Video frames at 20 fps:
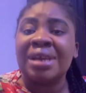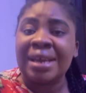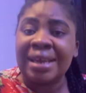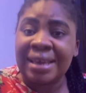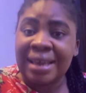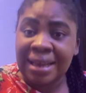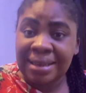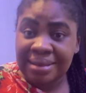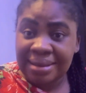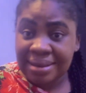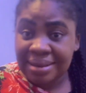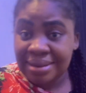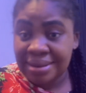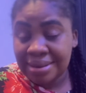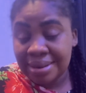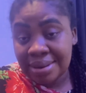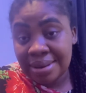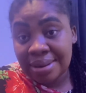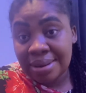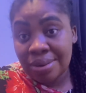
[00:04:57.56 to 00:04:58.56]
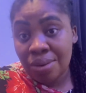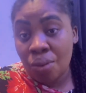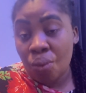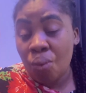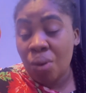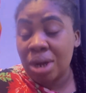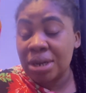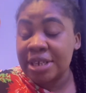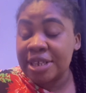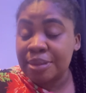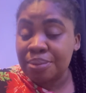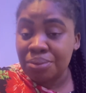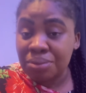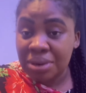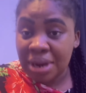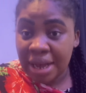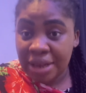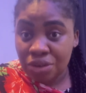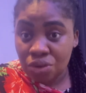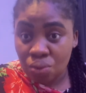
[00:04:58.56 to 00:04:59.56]
Get it 1
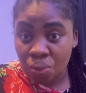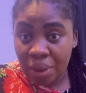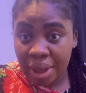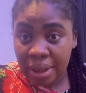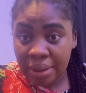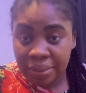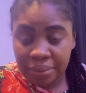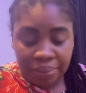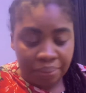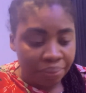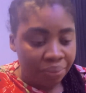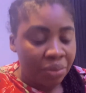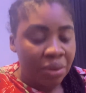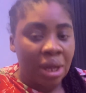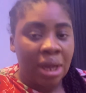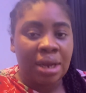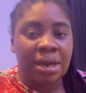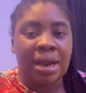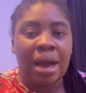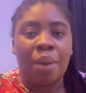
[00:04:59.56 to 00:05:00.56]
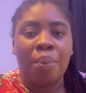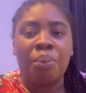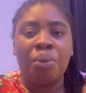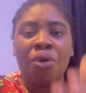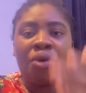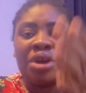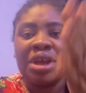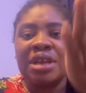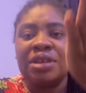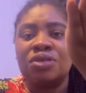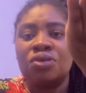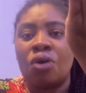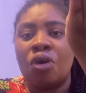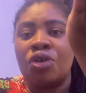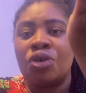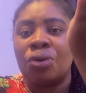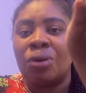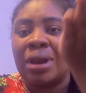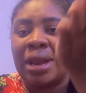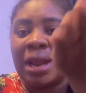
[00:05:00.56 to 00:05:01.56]
spoon as well. Now pour it on
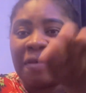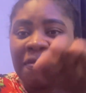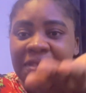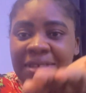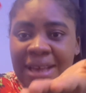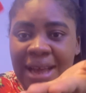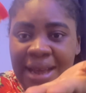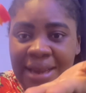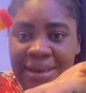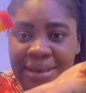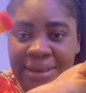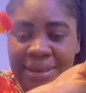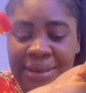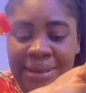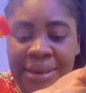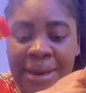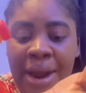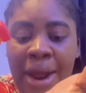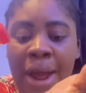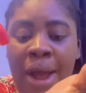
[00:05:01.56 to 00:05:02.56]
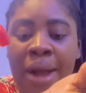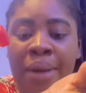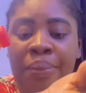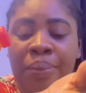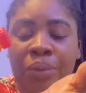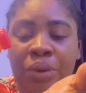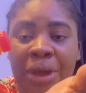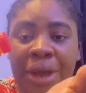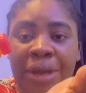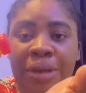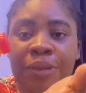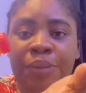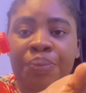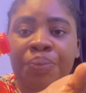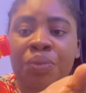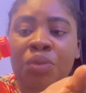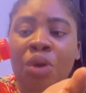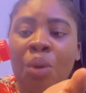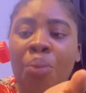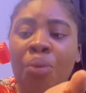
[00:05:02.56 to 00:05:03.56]
your left hand. Okay,
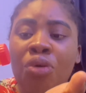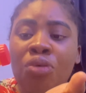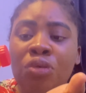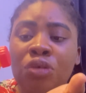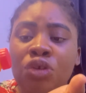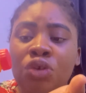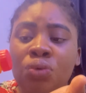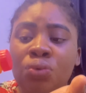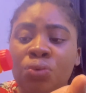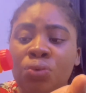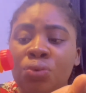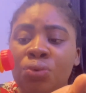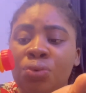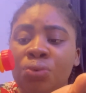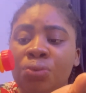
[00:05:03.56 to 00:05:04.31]
pour the juku